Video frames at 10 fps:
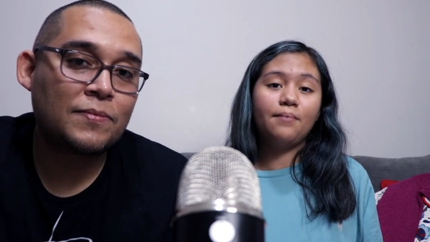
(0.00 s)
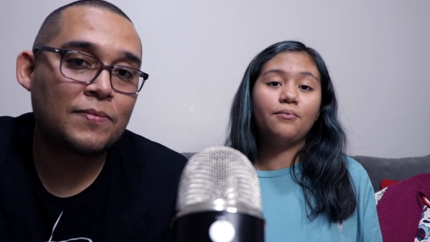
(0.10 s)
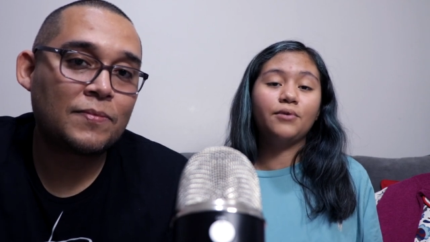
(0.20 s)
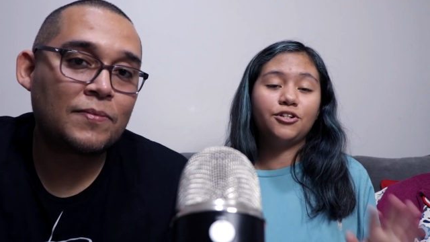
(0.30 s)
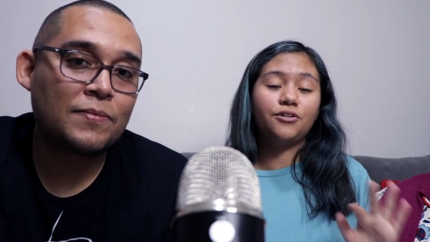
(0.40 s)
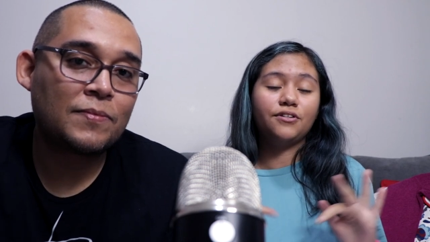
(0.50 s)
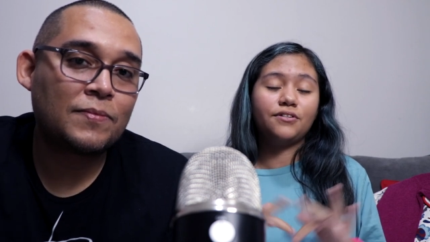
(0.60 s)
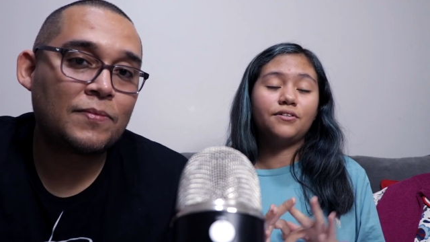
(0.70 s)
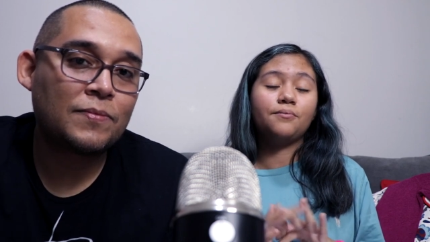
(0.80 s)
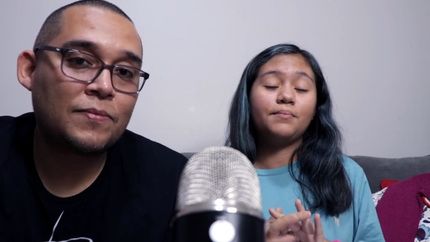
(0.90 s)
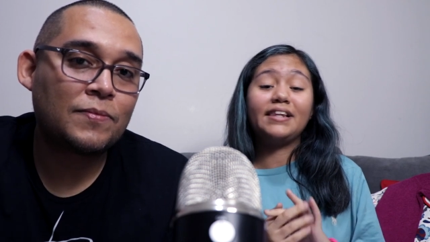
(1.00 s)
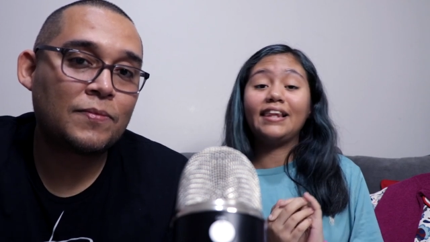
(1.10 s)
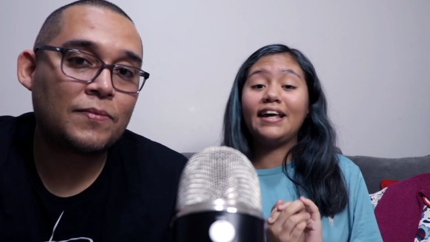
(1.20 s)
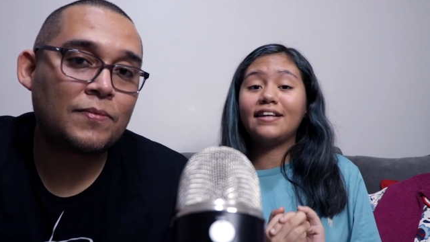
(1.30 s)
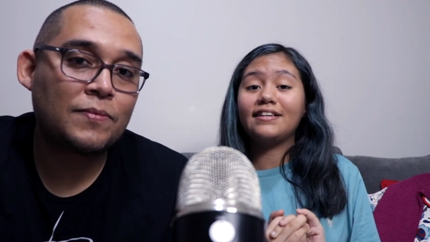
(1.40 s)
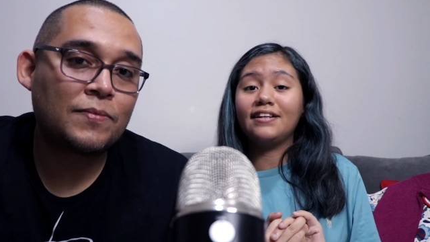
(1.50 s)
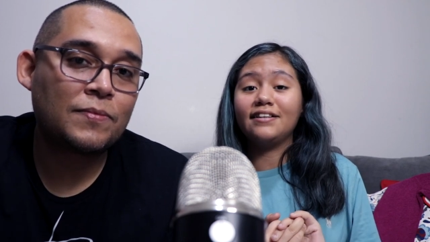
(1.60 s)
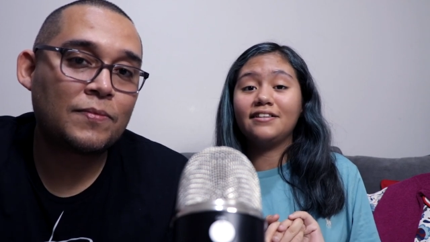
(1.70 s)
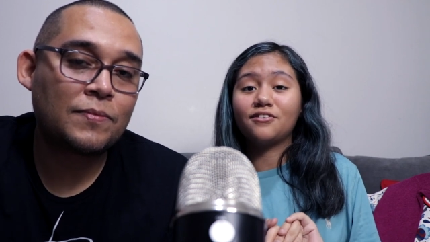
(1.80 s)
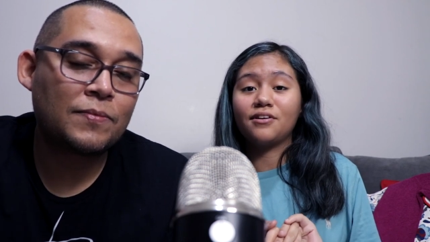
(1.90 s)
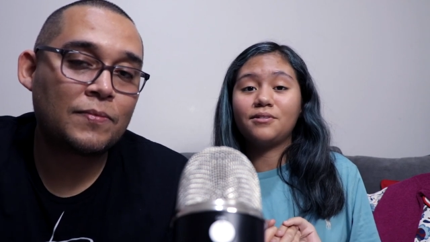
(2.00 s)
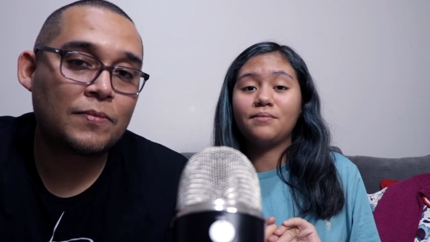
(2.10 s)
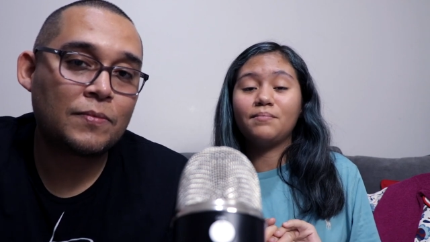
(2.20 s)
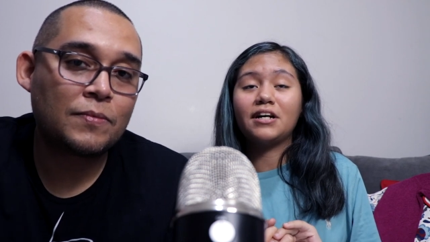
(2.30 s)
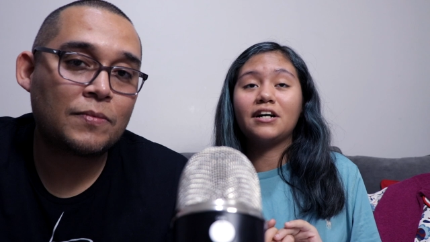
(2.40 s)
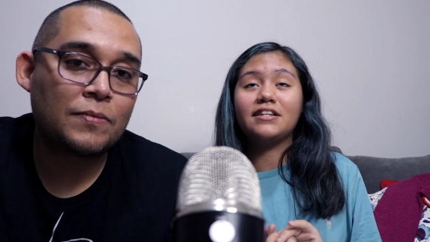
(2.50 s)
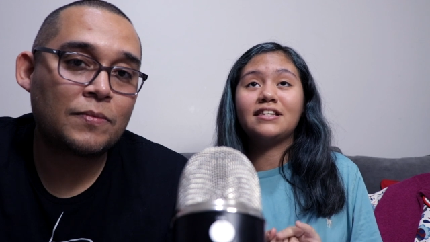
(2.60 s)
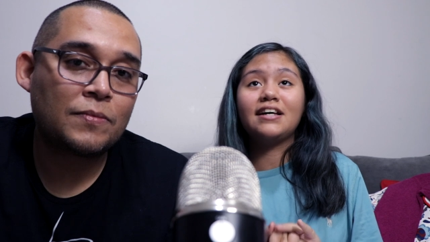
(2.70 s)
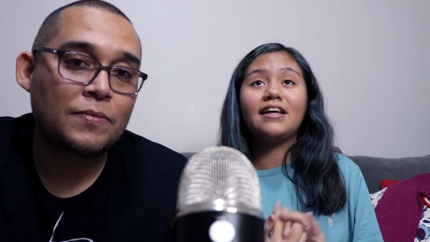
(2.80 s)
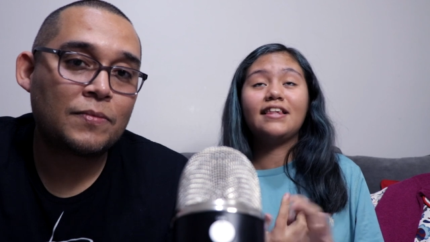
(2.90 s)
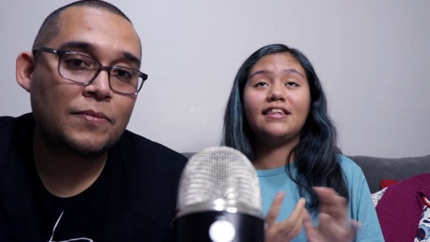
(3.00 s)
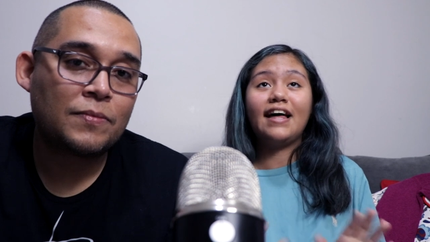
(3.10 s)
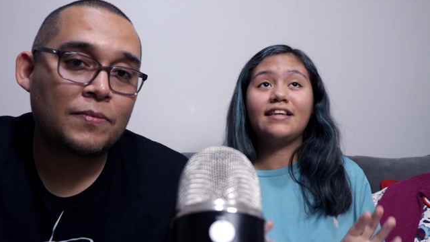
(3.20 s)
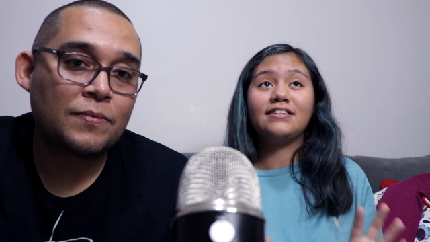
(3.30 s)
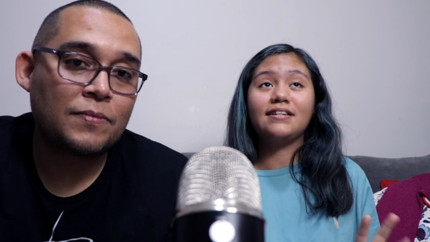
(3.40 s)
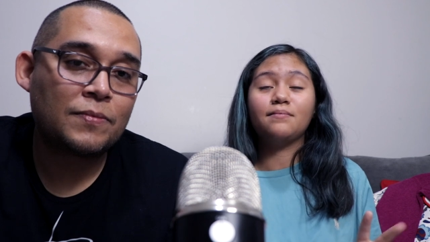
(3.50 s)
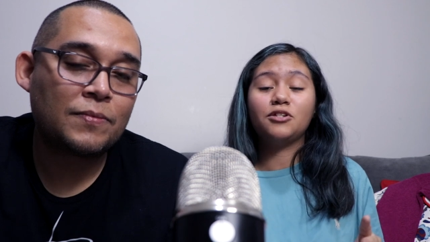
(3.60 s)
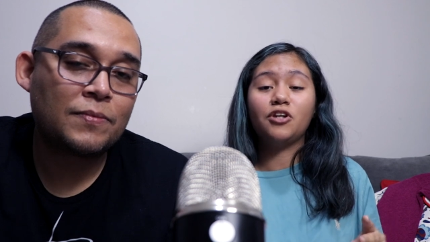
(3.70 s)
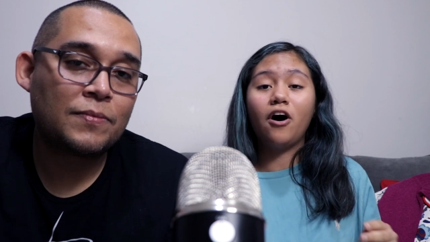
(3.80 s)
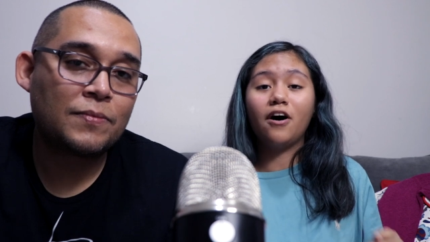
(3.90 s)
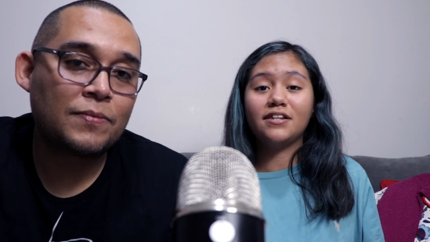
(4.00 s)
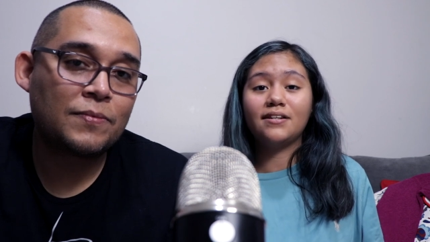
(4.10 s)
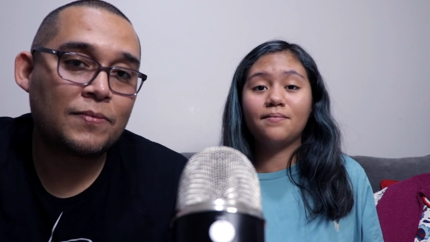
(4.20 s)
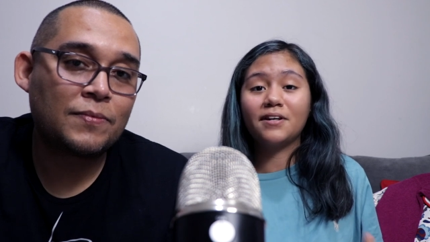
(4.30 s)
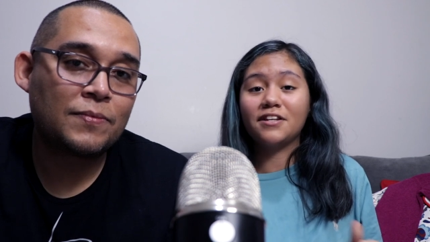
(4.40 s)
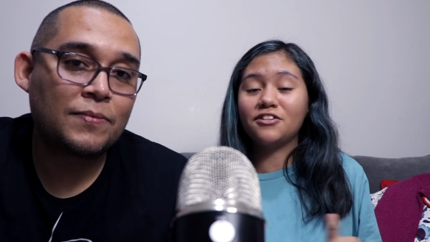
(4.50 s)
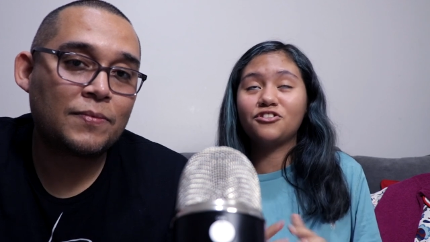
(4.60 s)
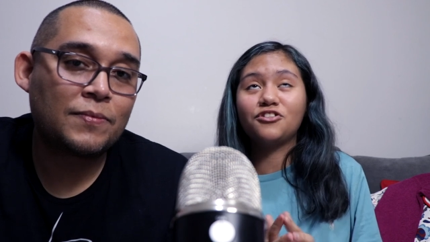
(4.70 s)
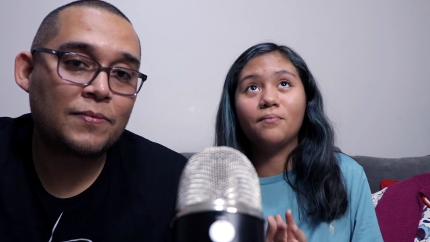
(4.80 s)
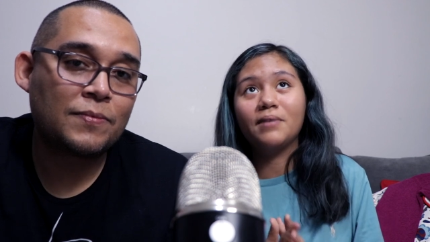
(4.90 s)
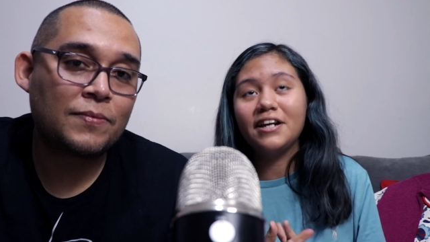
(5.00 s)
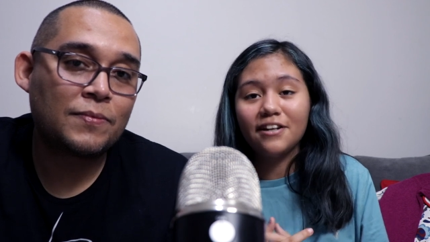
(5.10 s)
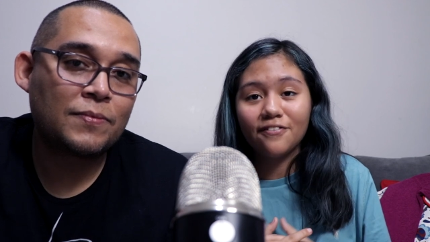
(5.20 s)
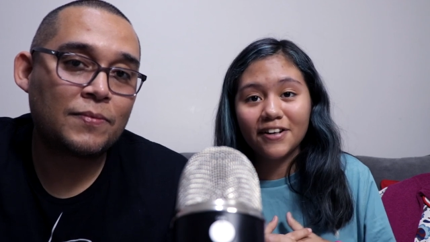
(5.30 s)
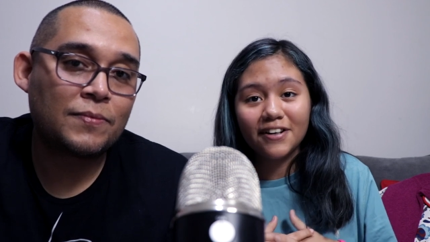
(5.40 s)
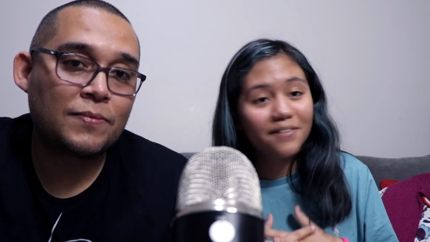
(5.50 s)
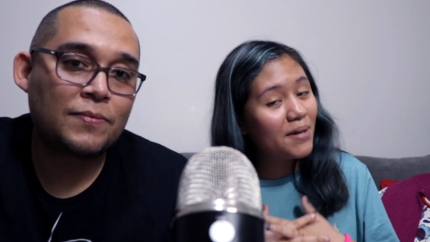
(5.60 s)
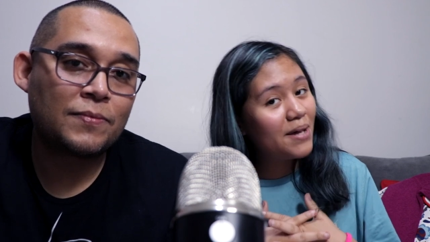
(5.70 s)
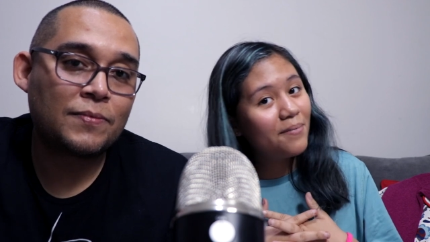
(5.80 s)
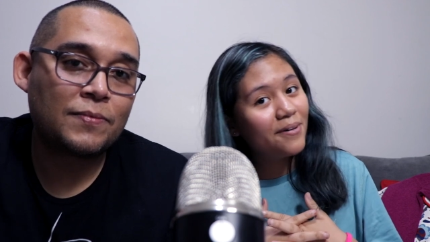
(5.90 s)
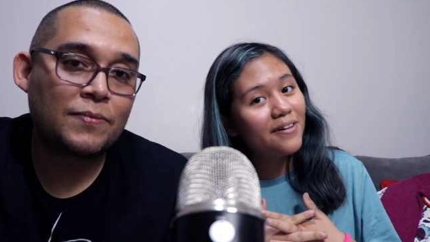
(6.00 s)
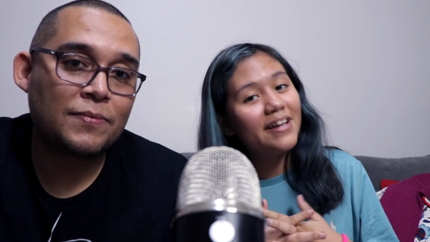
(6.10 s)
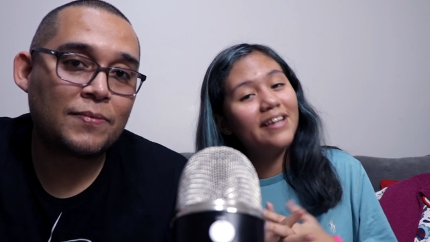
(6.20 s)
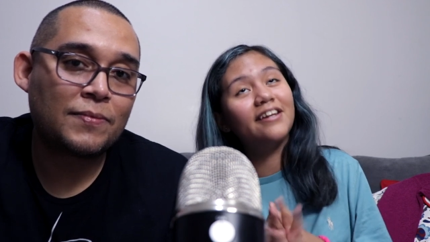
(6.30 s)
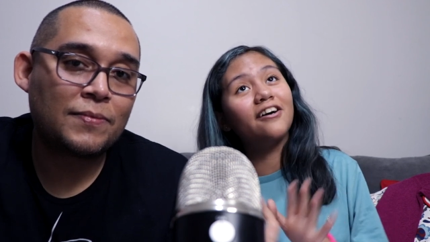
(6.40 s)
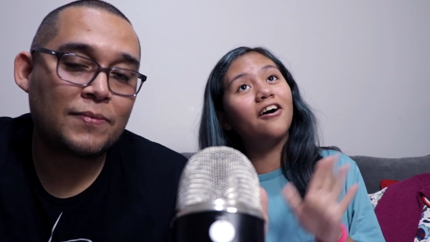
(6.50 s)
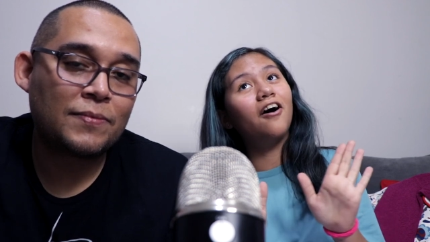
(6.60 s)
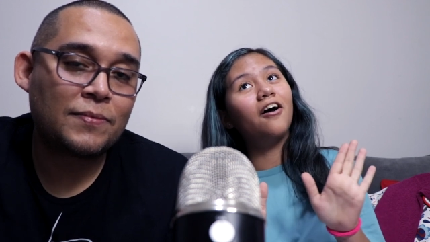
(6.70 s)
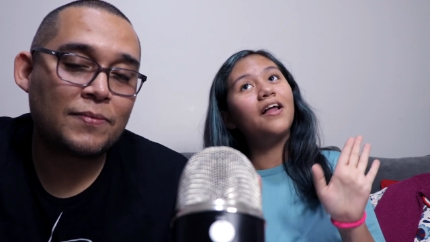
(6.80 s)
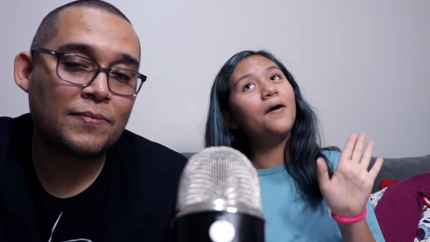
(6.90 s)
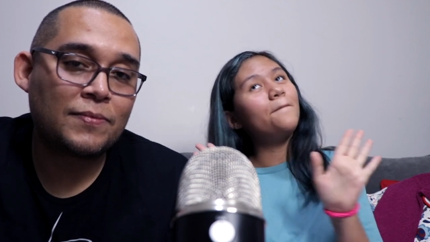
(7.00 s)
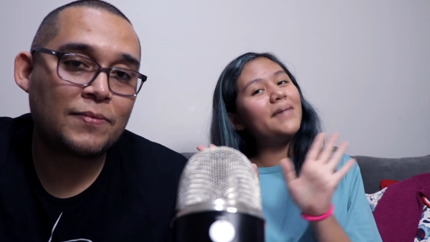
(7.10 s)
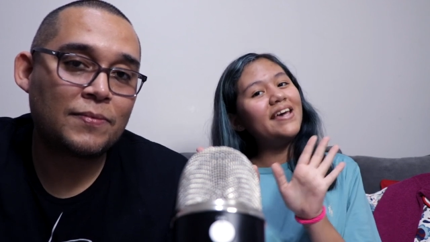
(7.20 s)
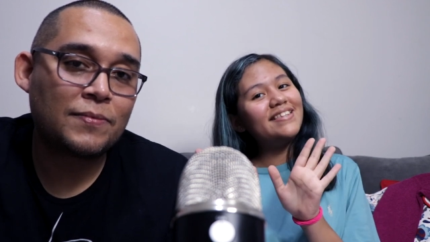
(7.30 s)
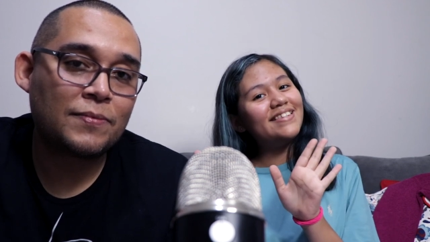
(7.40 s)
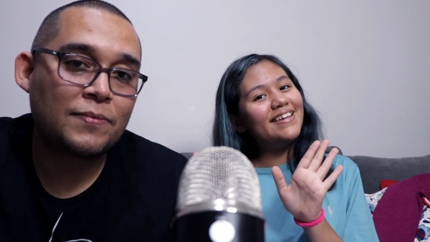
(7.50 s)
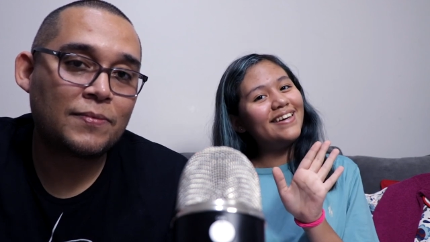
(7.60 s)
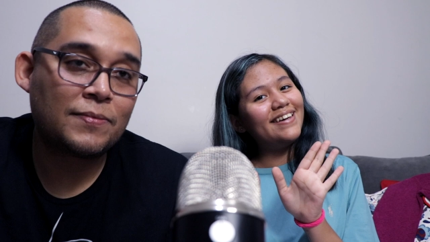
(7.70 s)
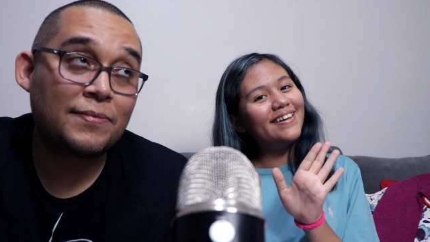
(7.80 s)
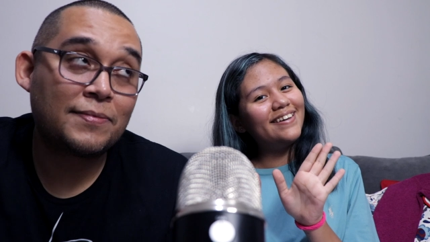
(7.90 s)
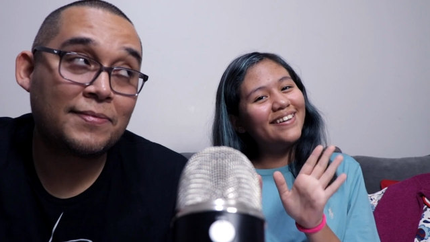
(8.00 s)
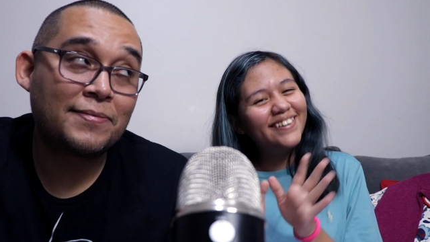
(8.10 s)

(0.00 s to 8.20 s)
Speaker 1: which also will be linked in the description, because that seems awesome, because there's so many different people, and they're all amazing.